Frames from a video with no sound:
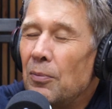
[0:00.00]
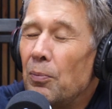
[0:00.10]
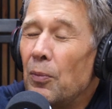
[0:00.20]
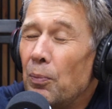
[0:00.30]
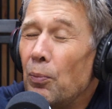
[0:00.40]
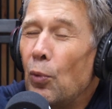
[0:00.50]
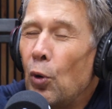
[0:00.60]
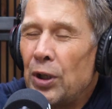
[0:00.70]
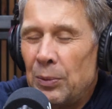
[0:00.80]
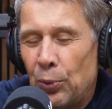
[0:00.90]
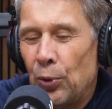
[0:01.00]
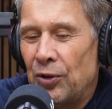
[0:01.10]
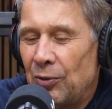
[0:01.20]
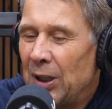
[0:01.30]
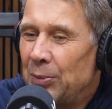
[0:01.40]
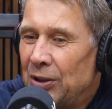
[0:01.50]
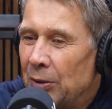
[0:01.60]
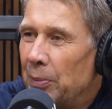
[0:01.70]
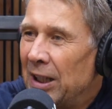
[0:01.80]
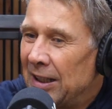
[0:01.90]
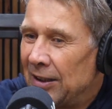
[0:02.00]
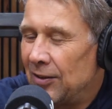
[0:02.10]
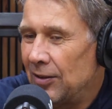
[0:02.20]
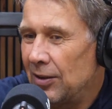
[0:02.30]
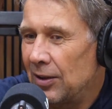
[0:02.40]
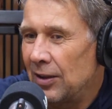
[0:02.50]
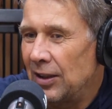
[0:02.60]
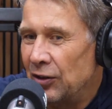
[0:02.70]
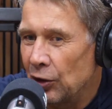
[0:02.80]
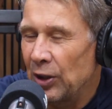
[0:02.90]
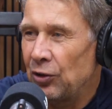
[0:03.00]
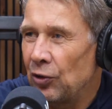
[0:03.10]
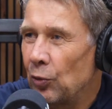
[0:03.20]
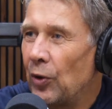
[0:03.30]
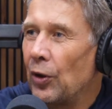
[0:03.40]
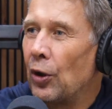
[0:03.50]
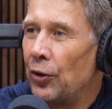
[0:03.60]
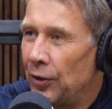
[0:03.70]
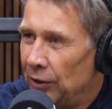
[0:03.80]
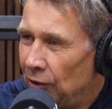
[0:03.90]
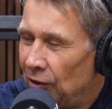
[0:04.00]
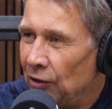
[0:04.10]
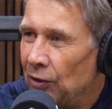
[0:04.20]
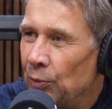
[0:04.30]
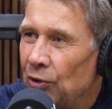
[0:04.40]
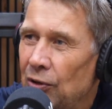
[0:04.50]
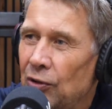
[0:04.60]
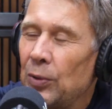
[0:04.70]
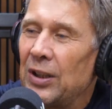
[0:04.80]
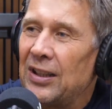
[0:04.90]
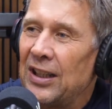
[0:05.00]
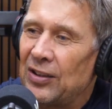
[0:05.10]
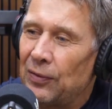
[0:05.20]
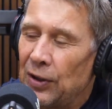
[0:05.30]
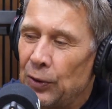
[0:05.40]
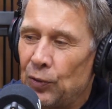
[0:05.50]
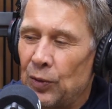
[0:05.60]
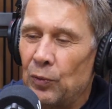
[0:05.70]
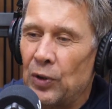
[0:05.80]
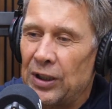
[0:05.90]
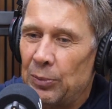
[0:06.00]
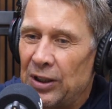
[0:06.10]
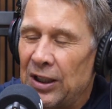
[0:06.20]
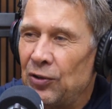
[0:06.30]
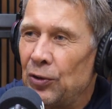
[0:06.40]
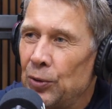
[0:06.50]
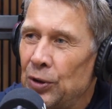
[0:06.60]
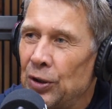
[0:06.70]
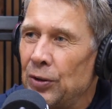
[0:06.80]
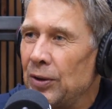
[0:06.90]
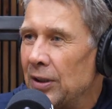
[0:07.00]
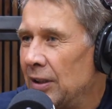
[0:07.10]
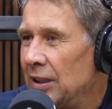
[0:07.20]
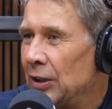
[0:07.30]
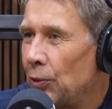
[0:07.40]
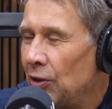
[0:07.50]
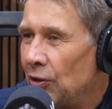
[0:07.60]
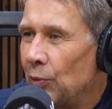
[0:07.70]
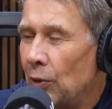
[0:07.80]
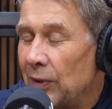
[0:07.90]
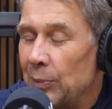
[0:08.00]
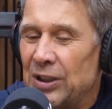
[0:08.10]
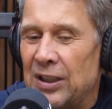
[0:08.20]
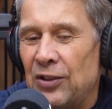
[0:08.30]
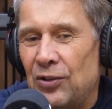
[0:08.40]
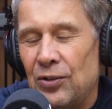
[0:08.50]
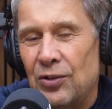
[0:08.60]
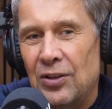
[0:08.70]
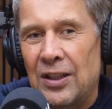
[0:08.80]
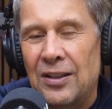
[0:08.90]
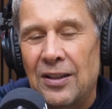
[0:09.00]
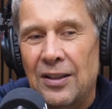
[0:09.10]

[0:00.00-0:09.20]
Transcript: more importance maybe the backend integrations with other systems, so that data flows from one application to the other, an ecosystem of applications. And